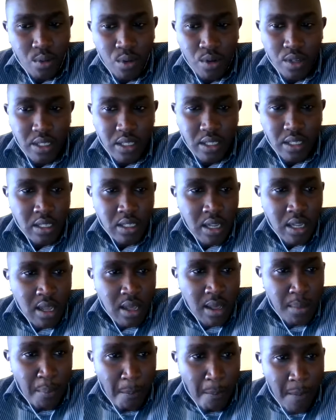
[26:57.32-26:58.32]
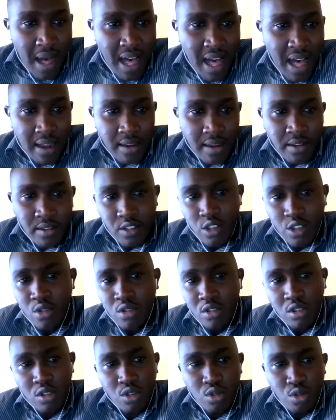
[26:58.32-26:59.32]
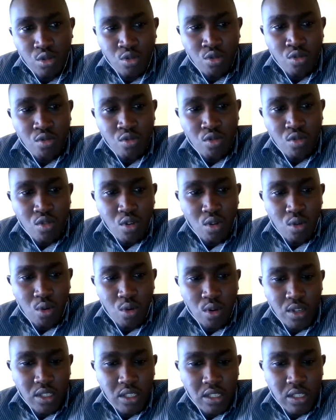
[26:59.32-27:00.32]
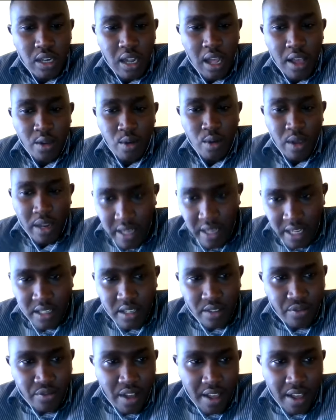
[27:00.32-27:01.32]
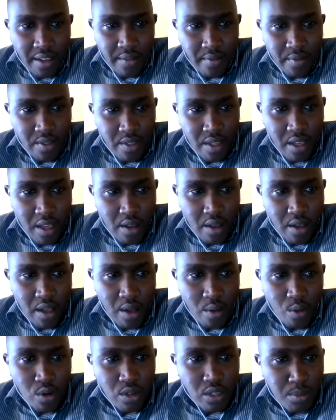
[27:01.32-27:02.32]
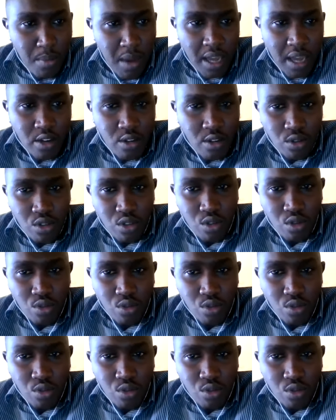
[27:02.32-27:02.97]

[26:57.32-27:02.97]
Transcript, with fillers: what man used to, what uh, you identify the uh, what man used